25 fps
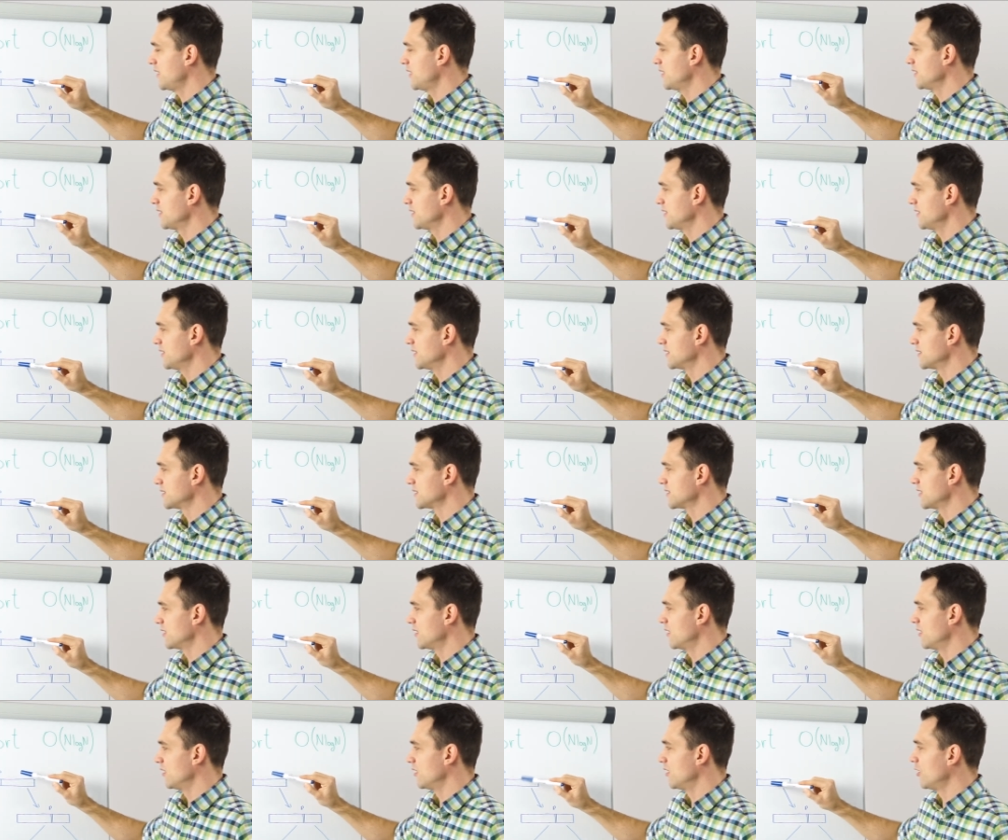and
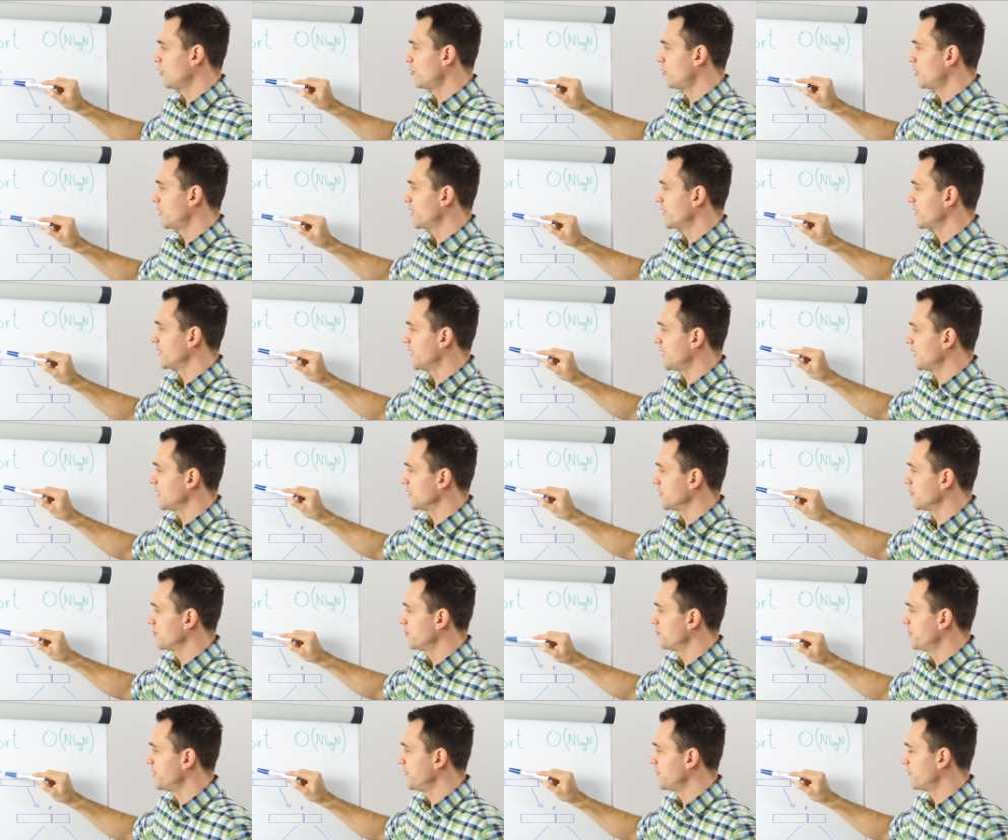is lower
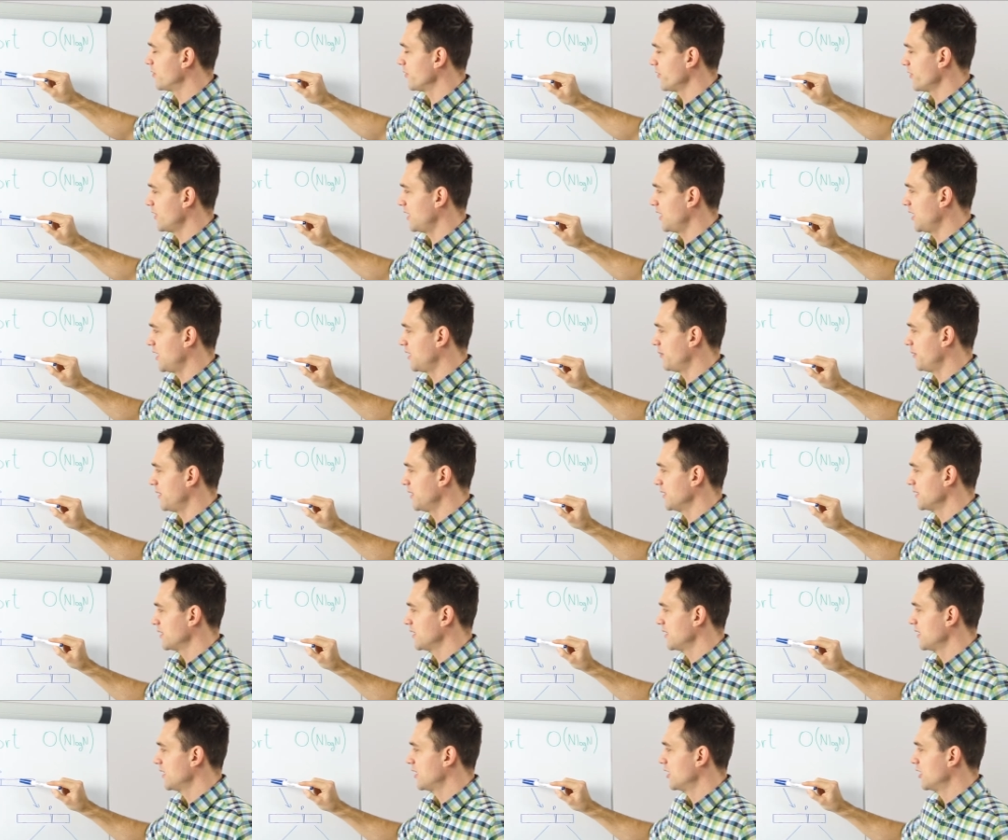than pivot element,